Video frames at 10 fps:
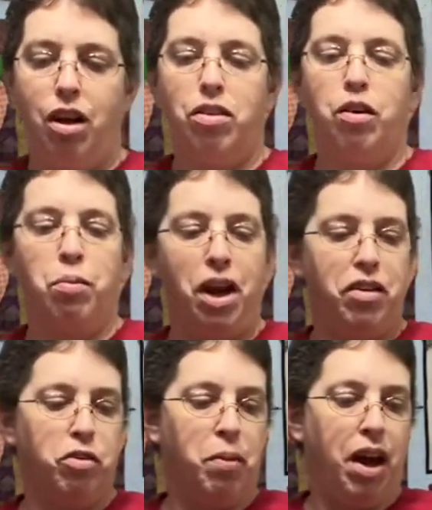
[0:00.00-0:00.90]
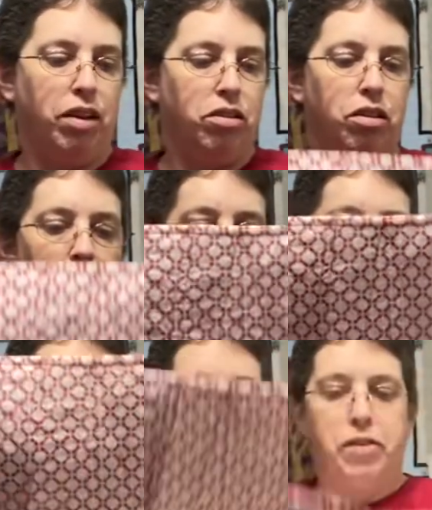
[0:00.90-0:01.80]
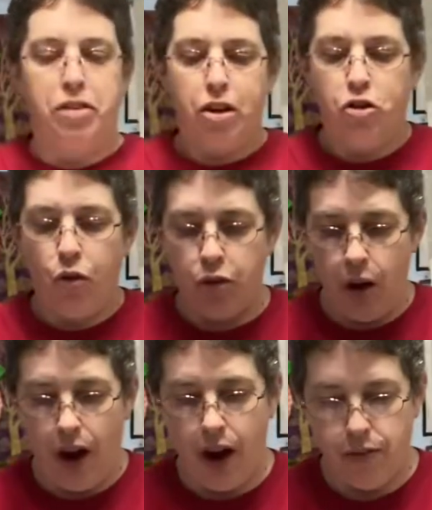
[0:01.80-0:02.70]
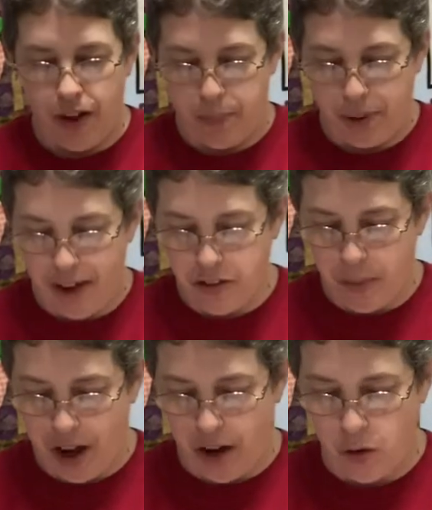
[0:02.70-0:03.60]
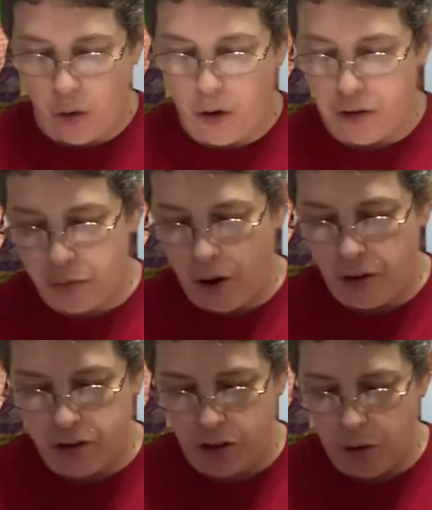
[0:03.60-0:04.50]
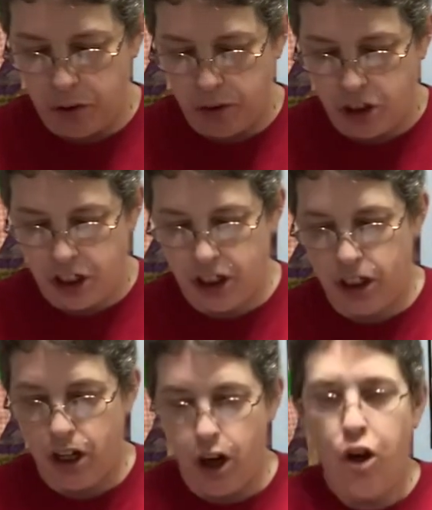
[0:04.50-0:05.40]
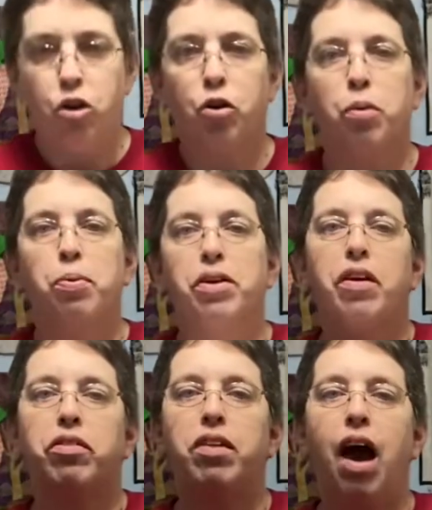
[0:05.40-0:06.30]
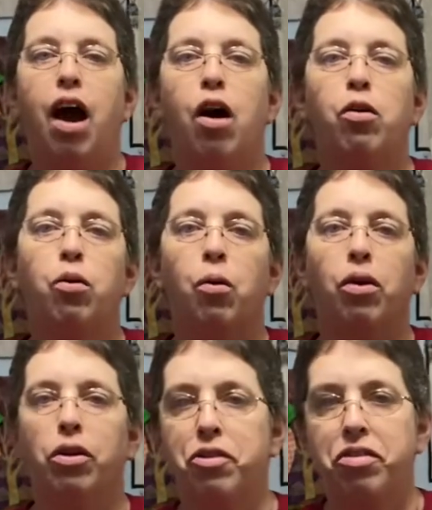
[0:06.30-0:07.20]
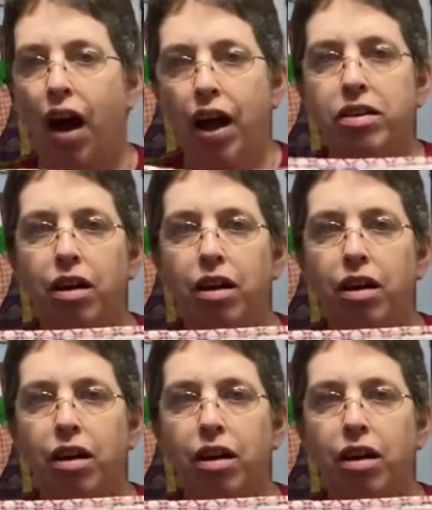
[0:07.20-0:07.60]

the placemat. So if you have a placemat or a small sewing machine, you could put this down, or a little side